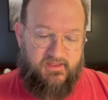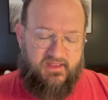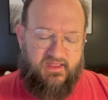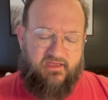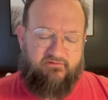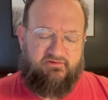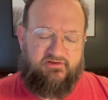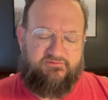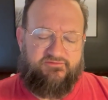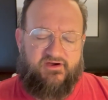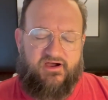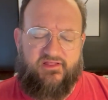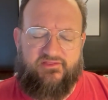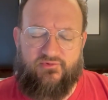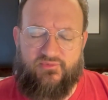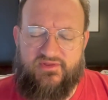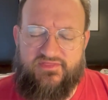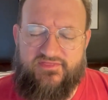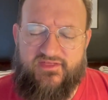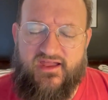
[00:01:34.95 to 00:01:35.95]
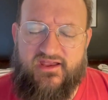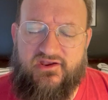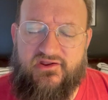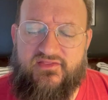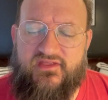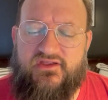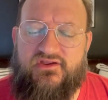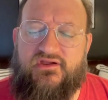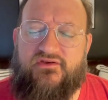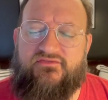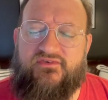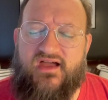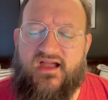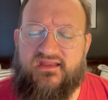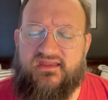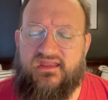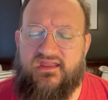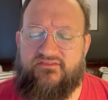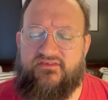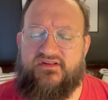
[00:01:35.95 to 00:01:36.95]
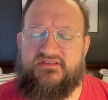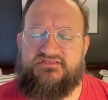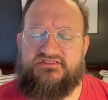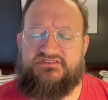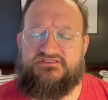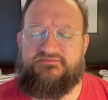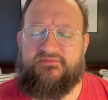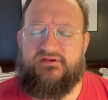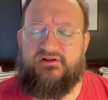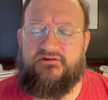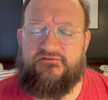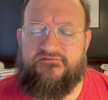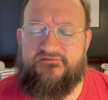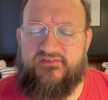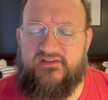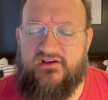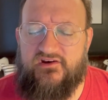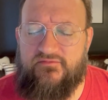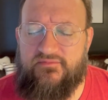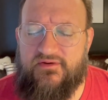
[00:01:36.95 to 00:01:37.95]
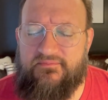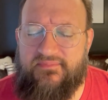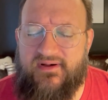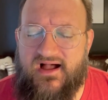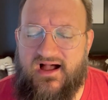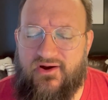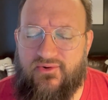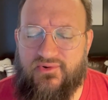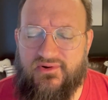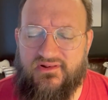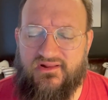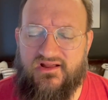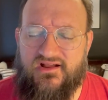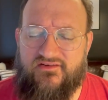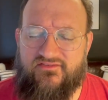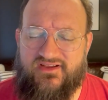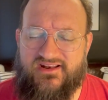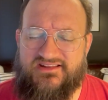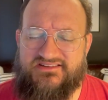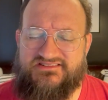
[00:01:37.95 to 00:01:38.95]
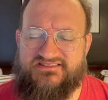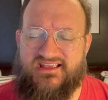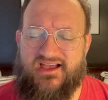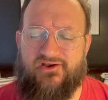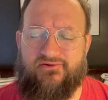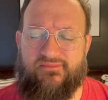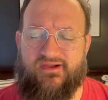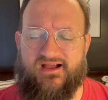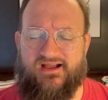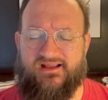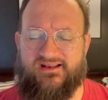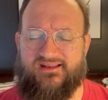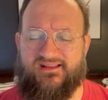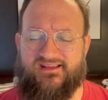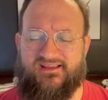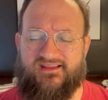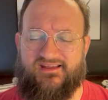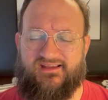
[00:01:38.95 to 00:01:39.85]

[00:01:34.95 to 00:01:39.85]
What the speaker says: Heavenly Father, we thank you that you have not given us a spirit of fear, but power, love, and a sound mind.